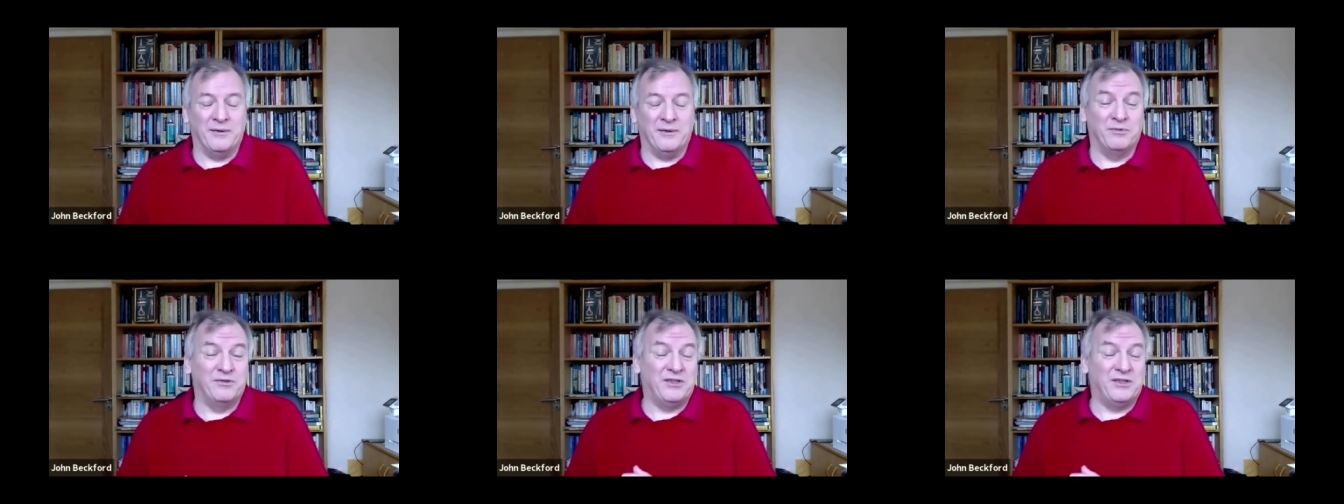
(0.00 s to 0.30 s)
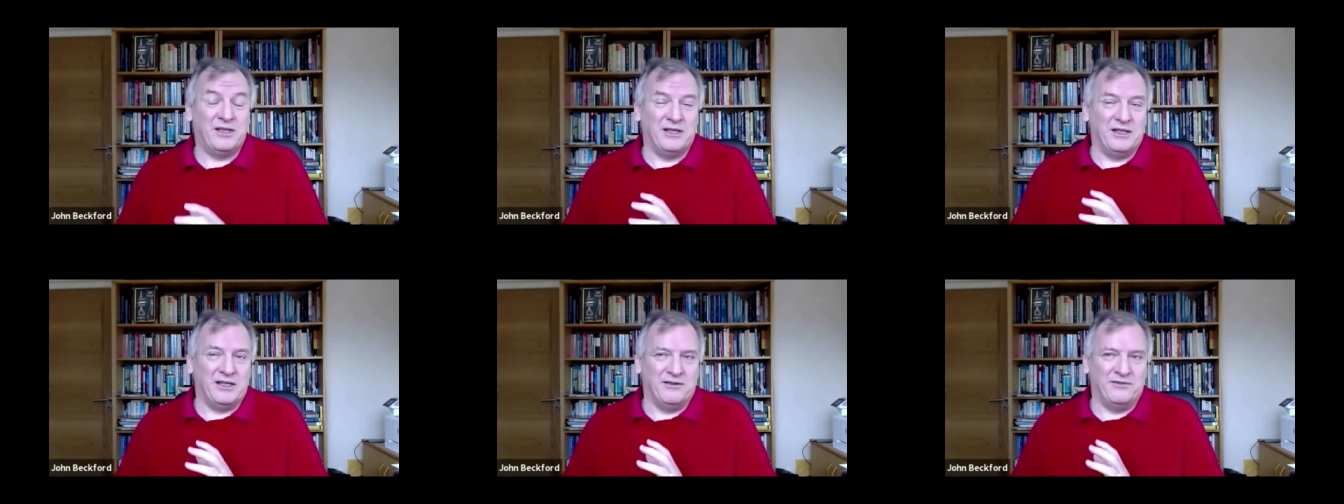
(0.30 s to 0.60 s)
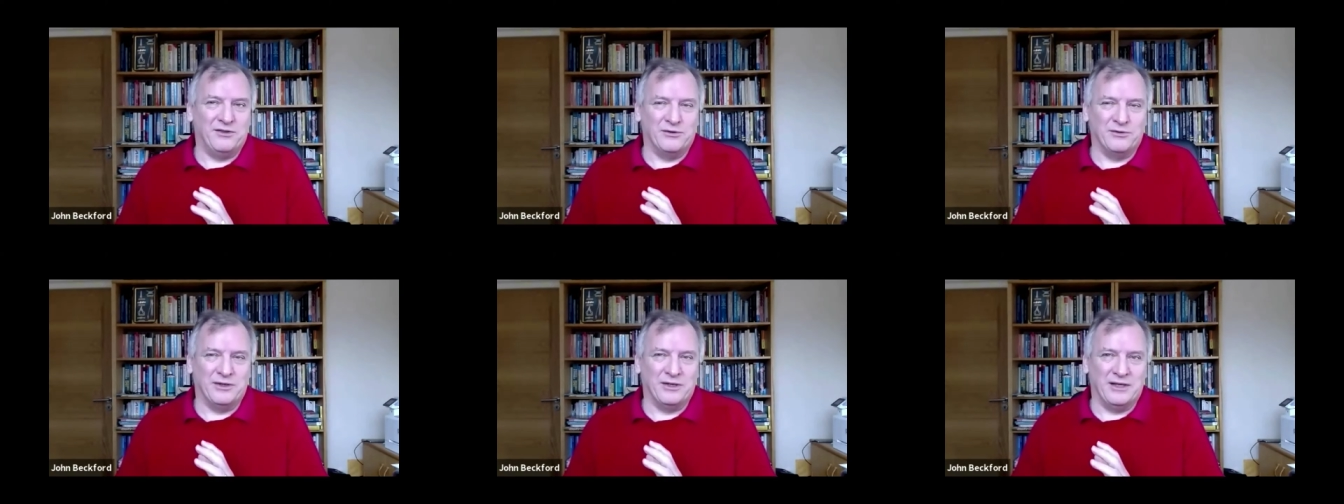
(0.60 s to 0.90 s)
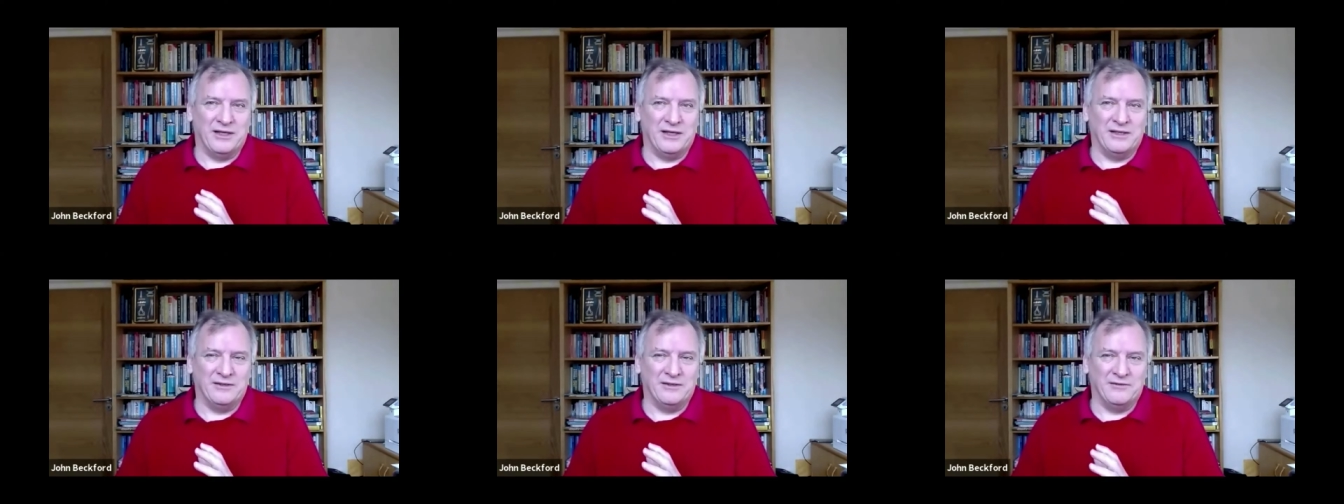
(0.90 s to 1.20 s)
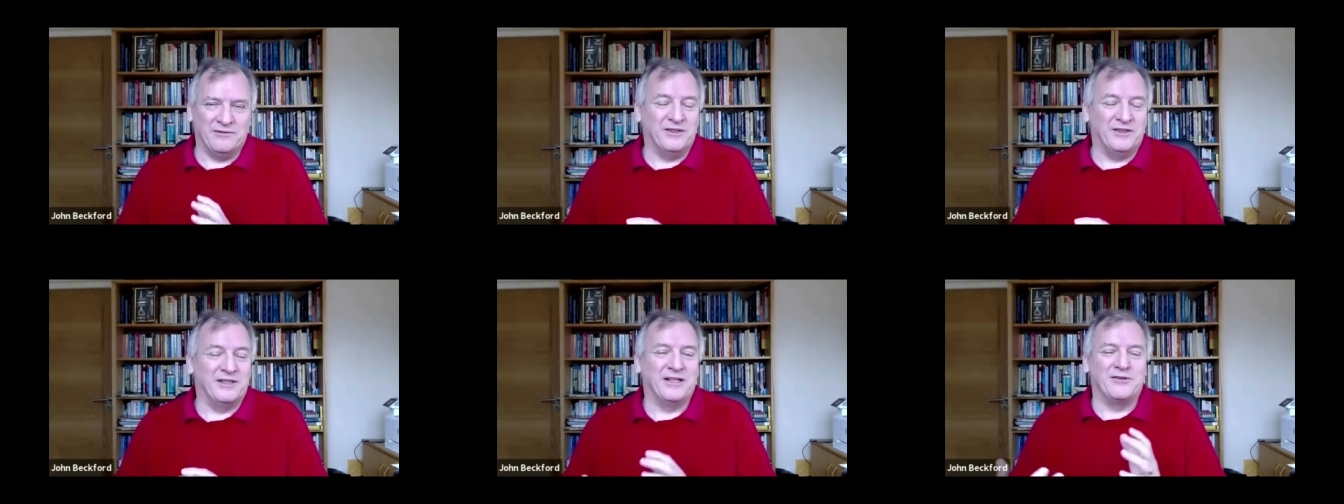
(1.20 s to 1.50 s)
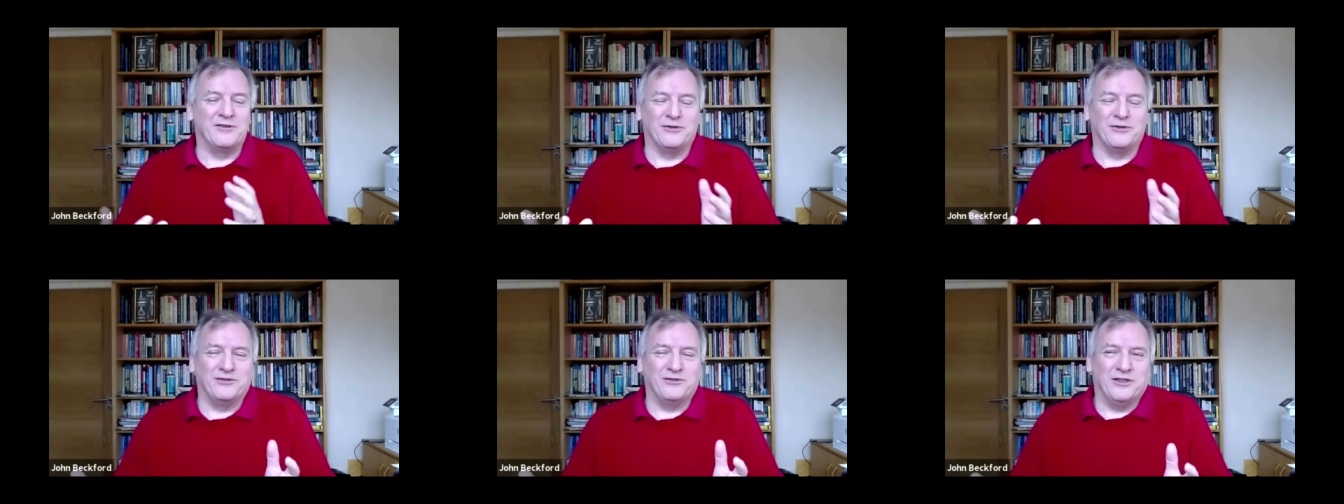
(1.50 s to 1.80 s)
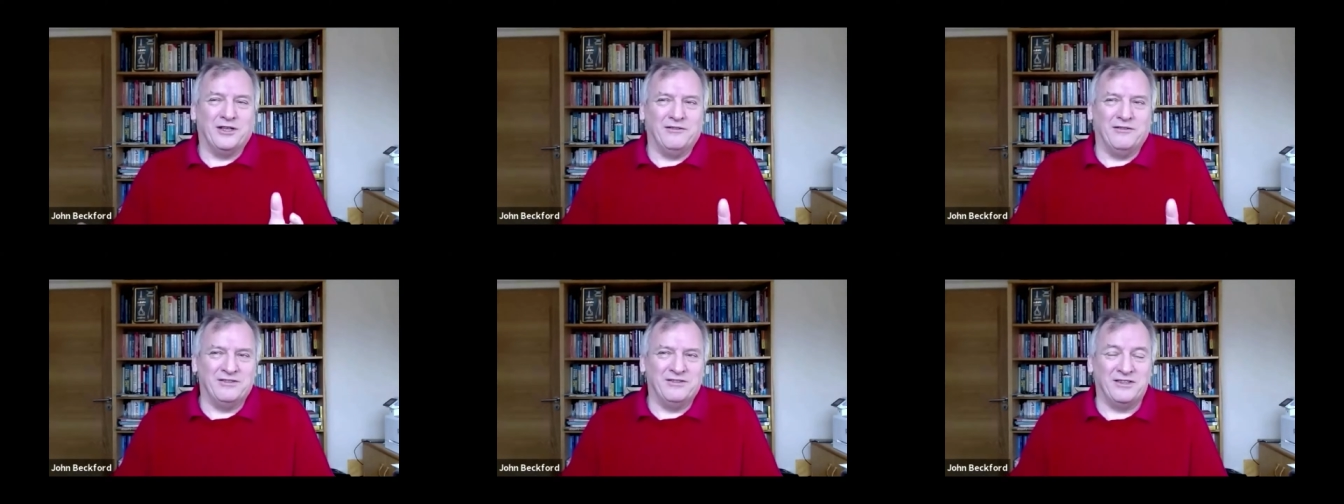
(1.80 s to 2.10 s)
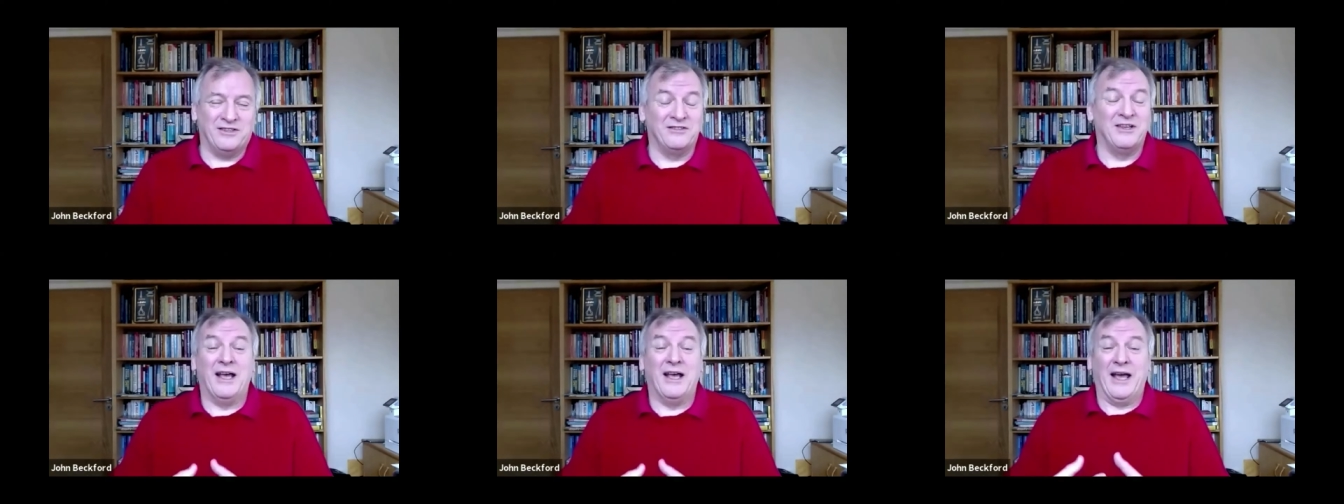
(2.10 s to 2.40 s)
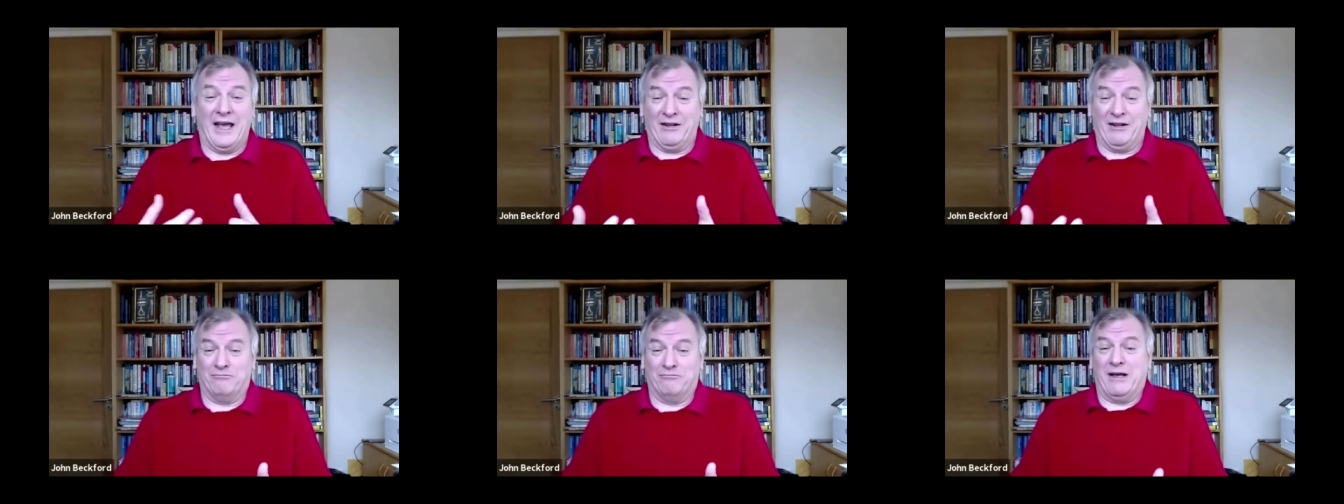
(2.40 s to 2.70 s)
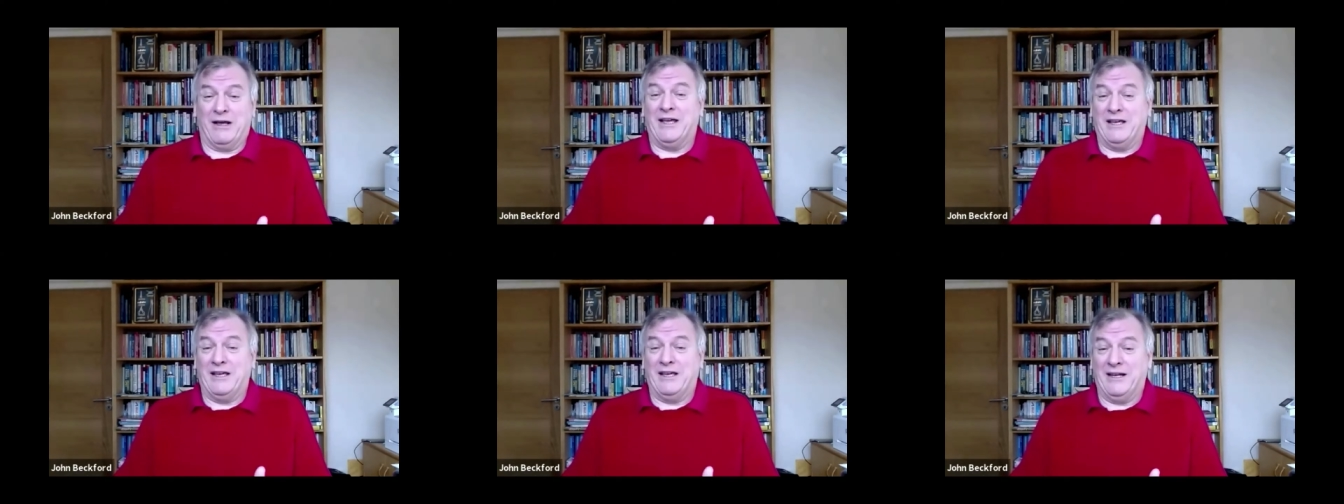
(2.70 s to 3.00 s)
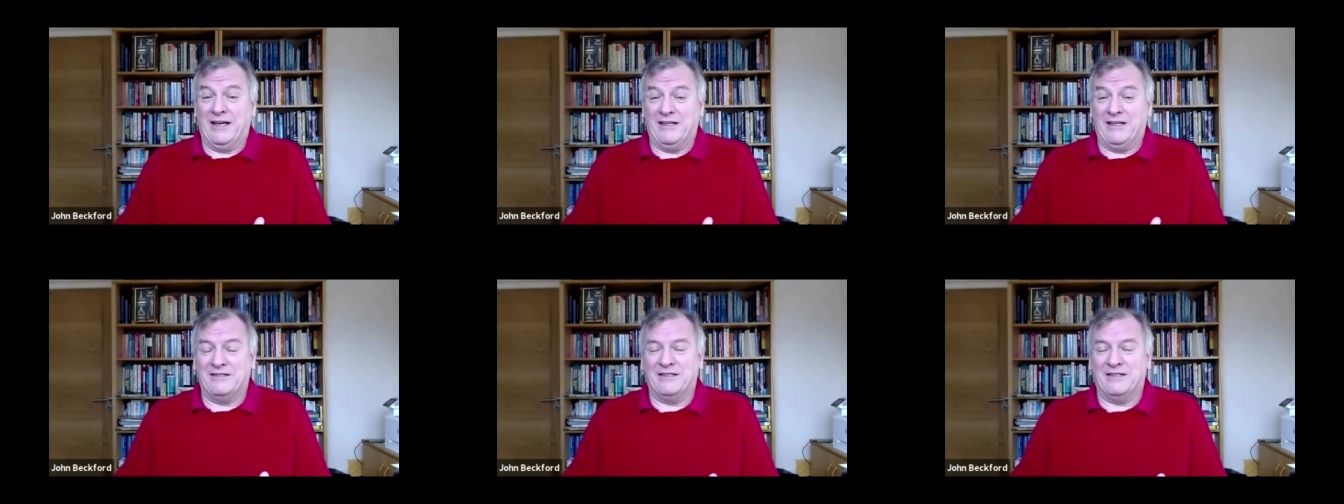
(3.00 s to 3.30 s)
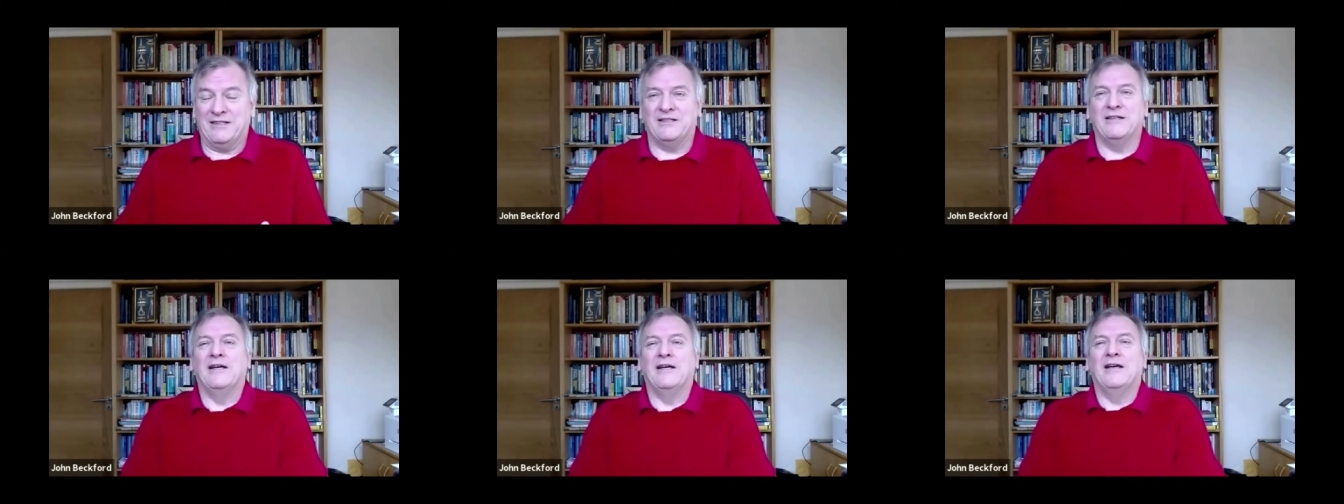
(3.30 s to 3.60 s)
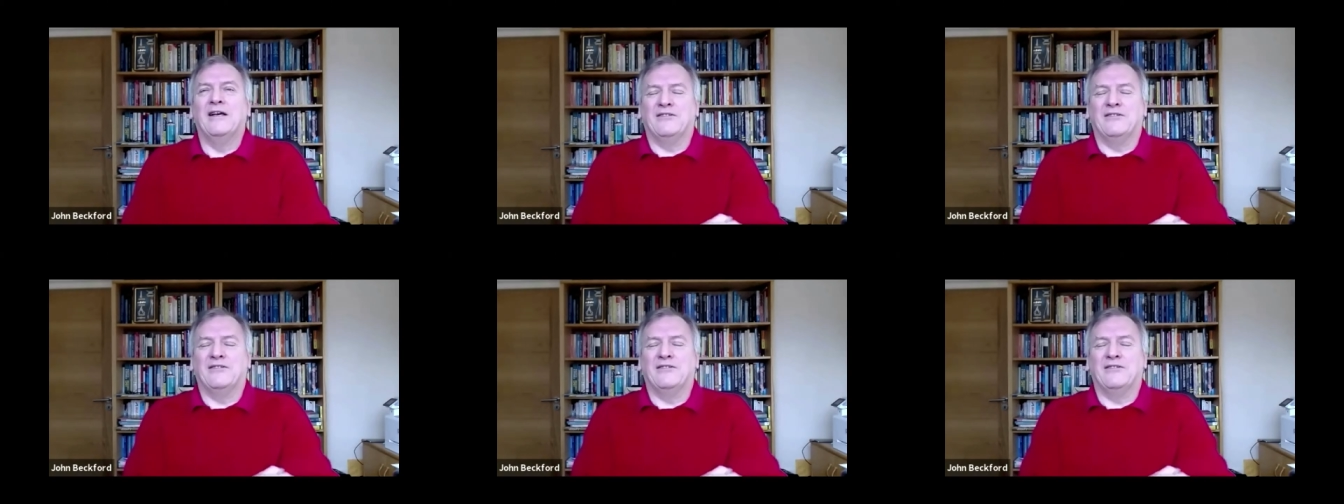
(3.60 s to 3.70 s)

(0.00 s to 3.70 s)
and particularly if you're in financial services, it's regulated,